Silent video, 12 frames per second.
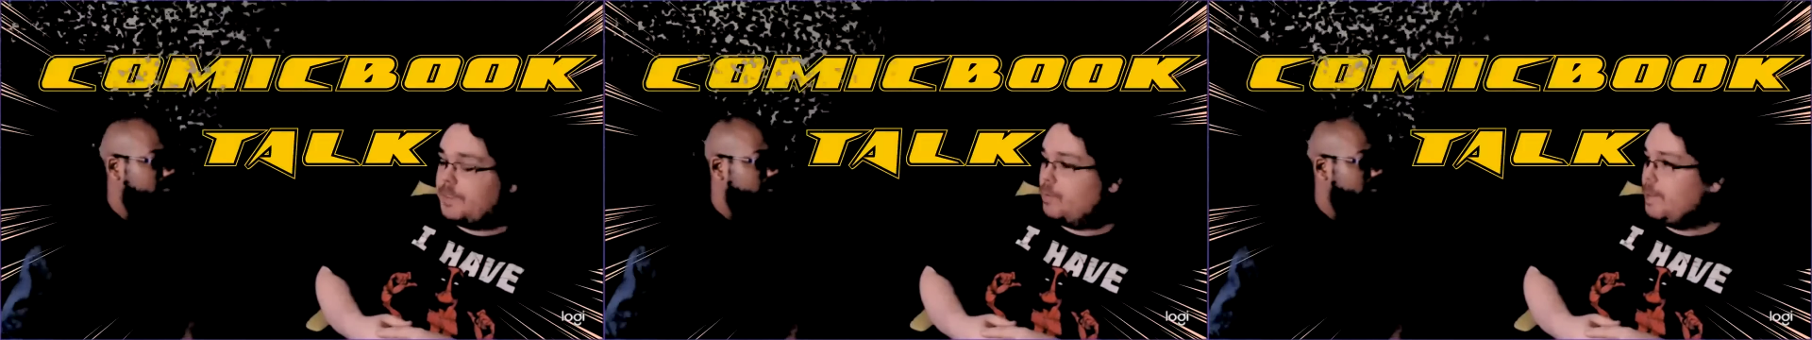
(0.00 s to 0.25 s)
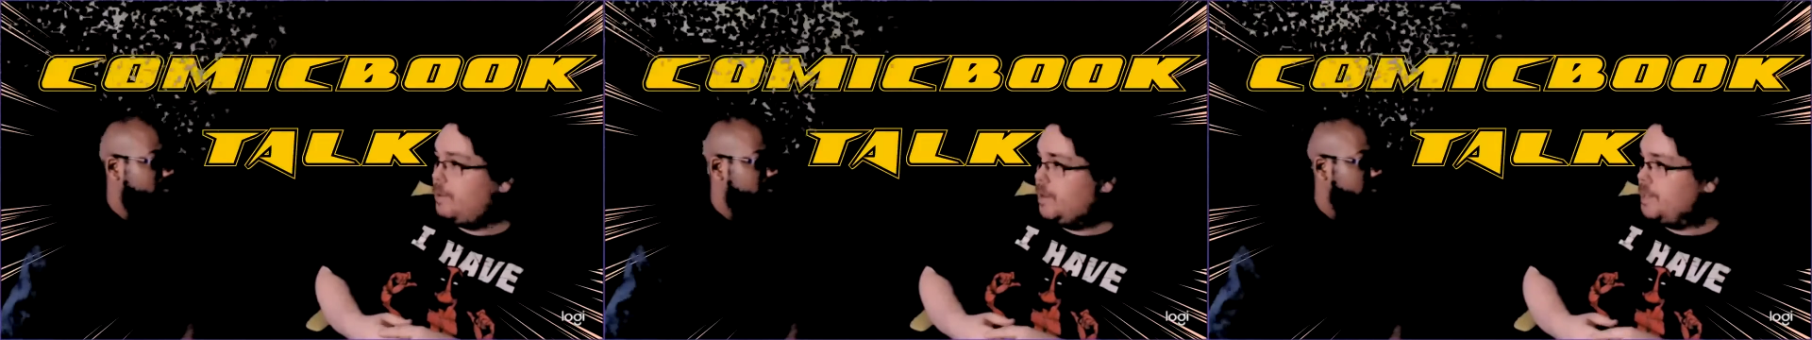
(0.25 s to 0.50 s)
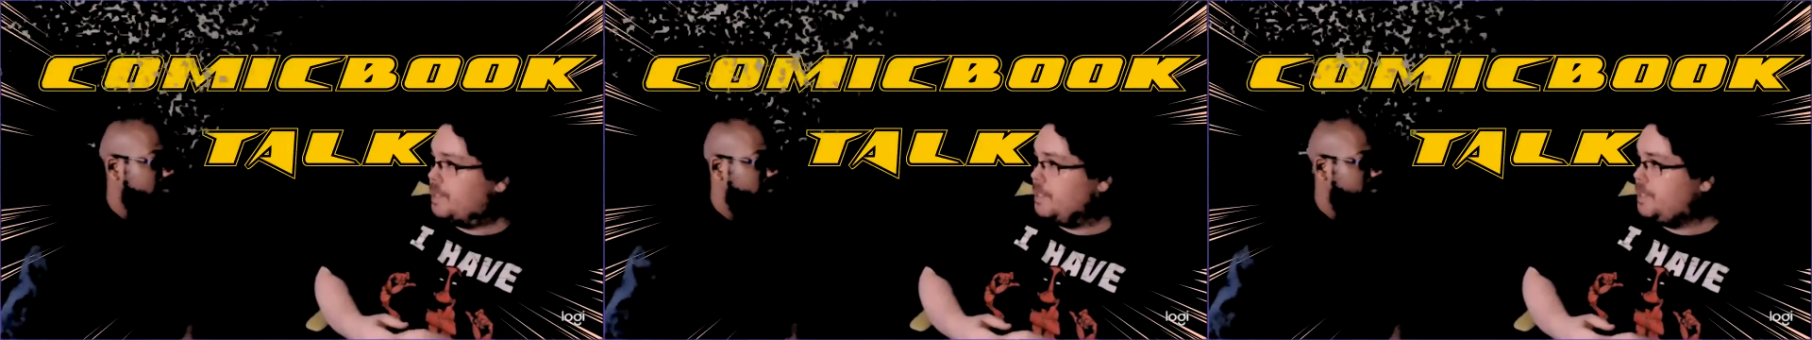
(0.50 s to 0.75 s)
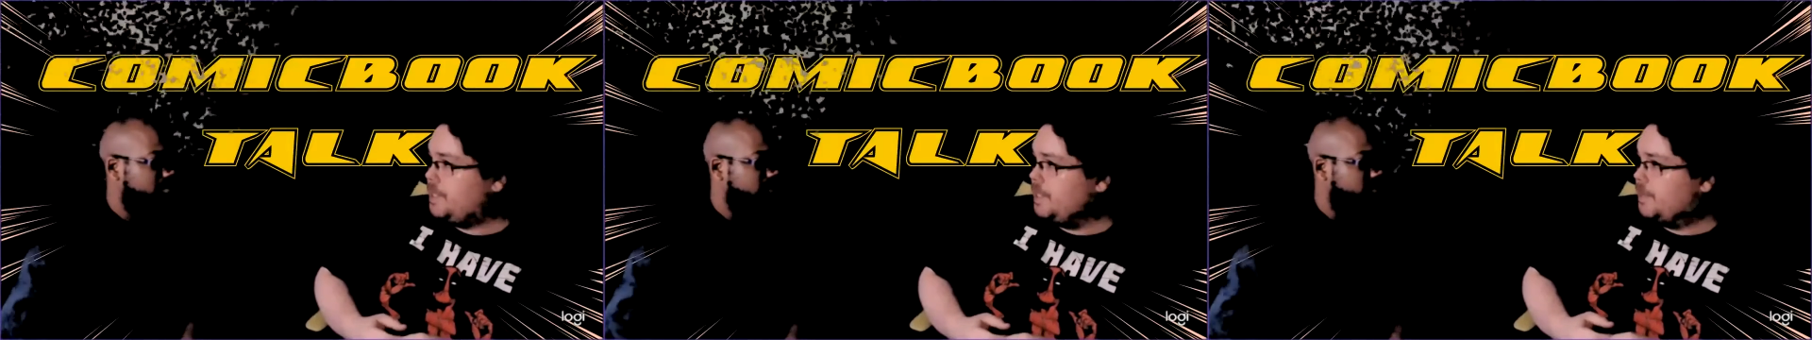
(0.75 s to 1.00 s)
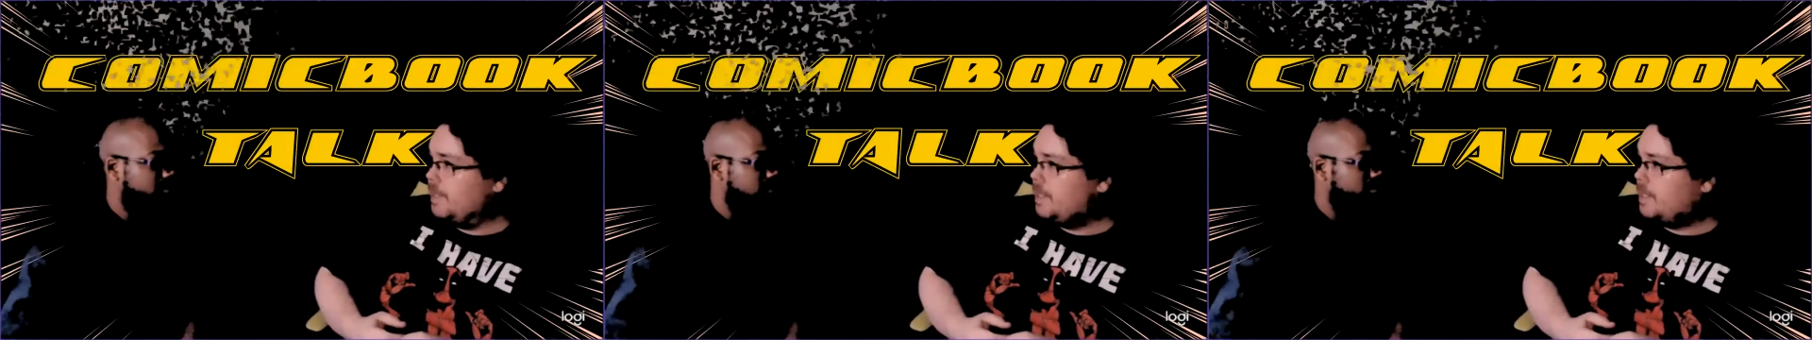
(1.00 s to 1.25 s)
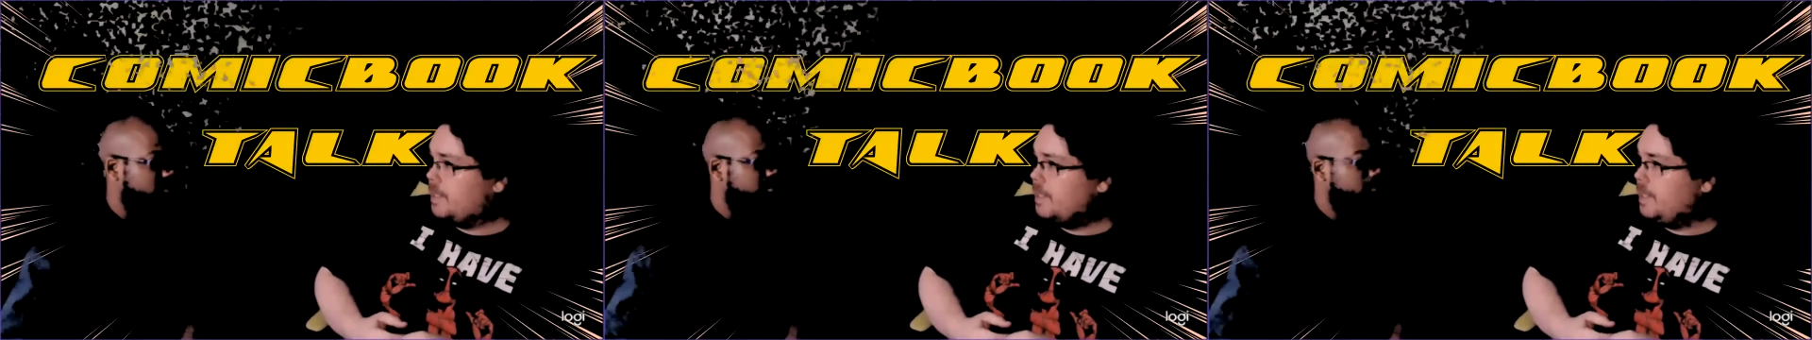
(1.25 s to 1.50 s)
Speaker 1: Reed Richards too in
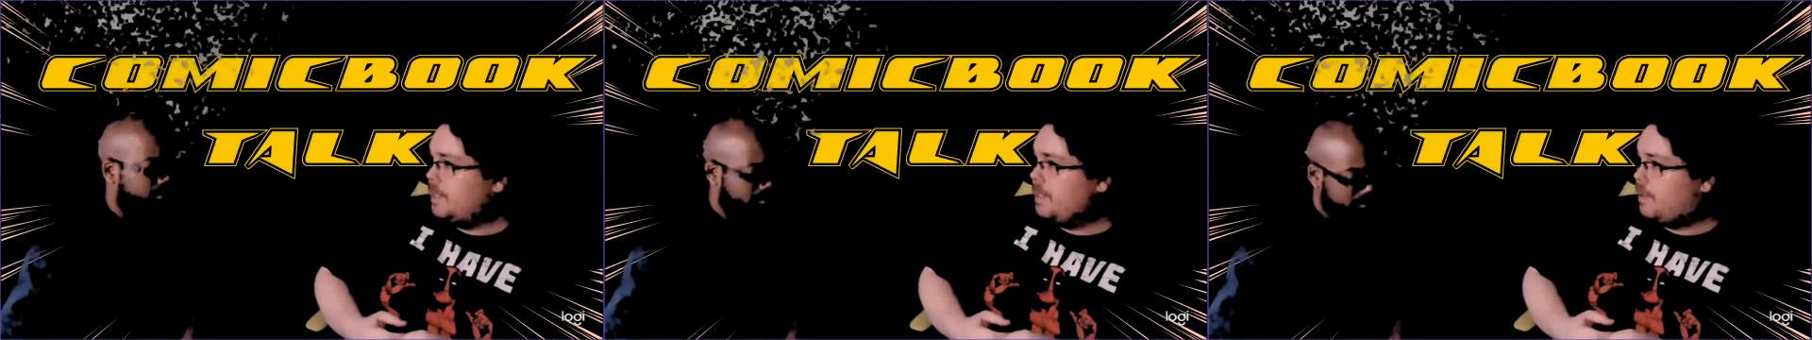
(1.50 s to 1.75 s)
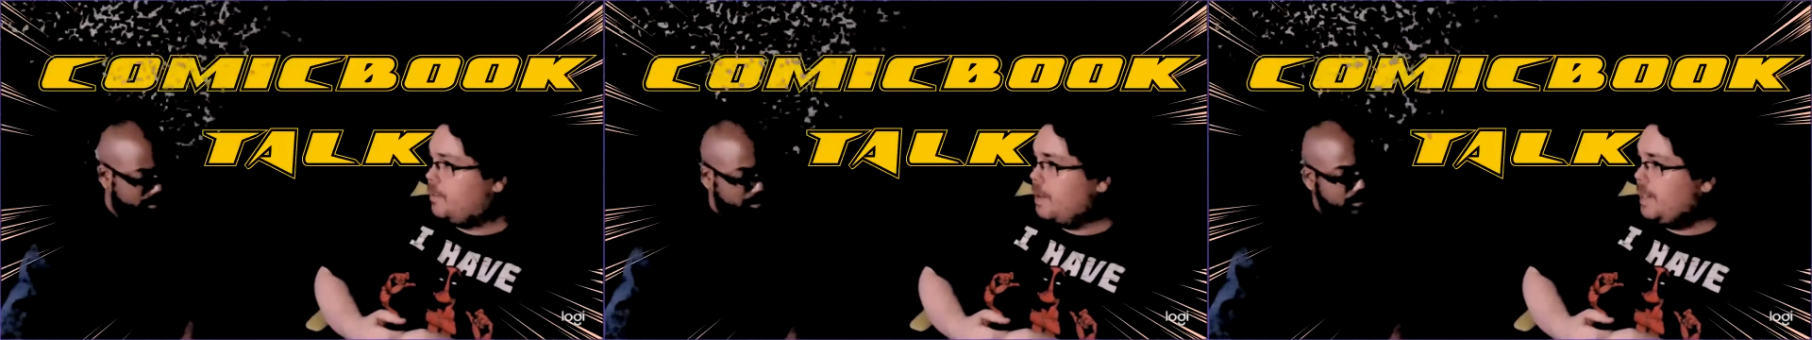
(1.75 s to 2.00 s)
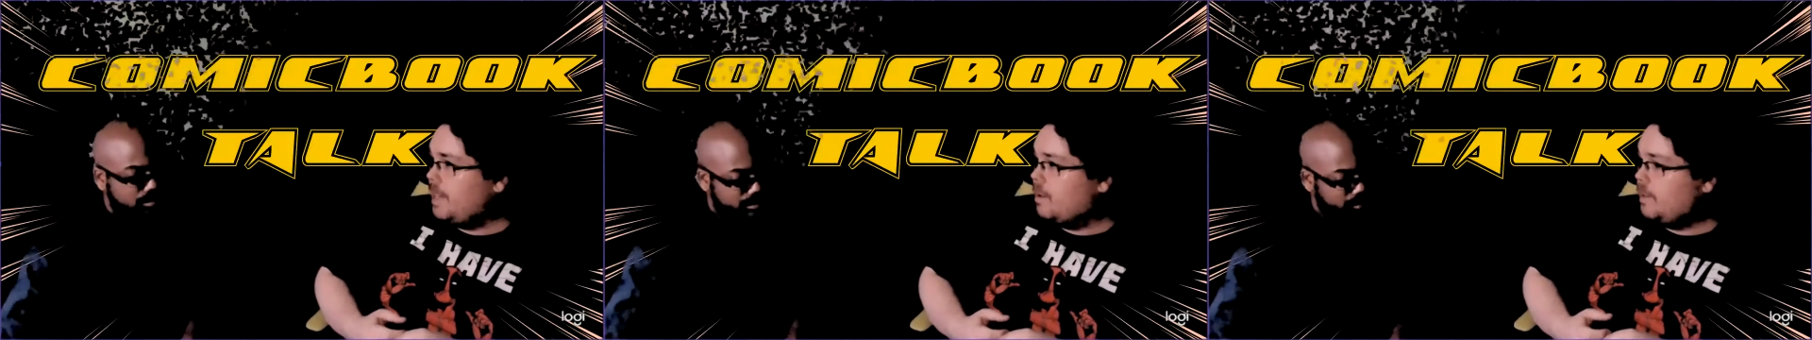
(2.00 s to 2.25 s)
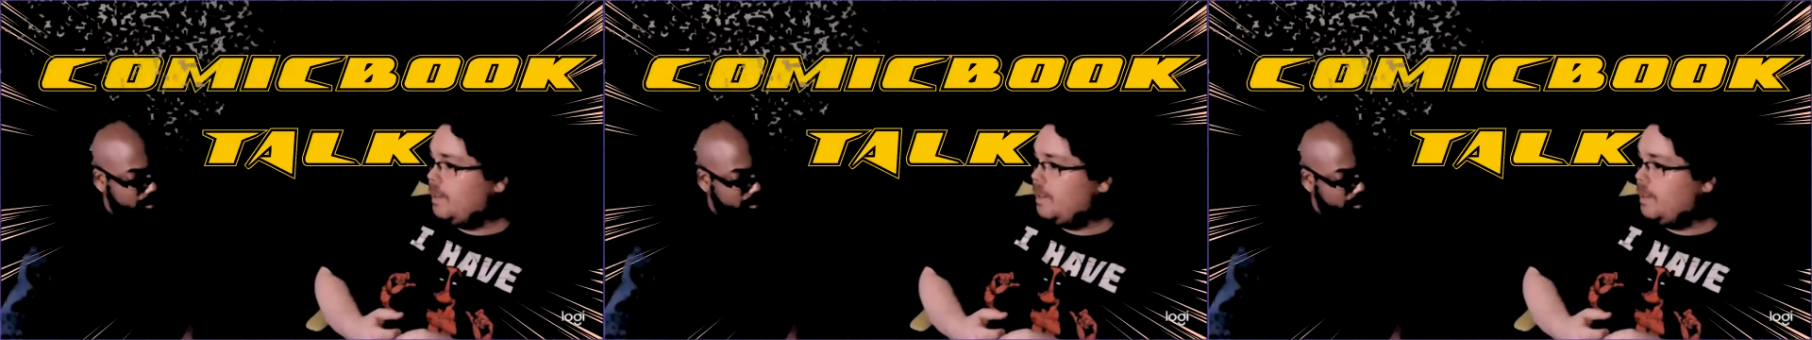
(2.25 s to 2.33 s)
there, in there right now.